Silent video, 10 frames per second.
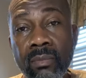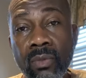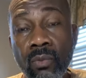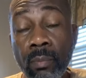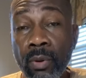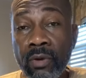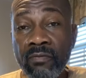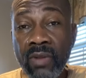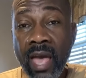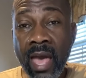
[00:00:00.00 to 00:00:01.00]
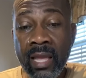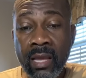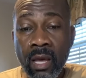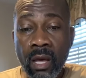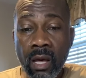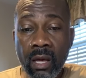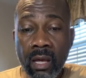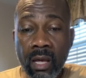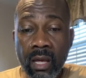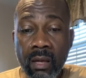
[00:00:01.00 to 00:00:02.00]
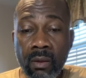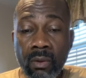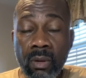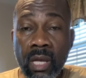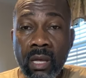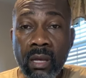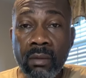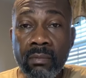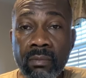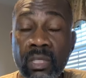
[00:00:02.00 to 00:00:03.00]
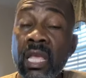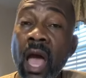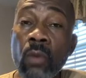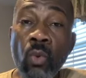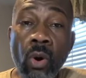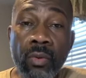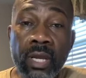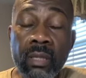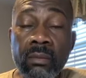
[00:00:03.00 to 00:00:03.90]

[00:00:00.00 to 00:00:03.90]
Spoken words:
Roberta Flack, Dionne Warwick.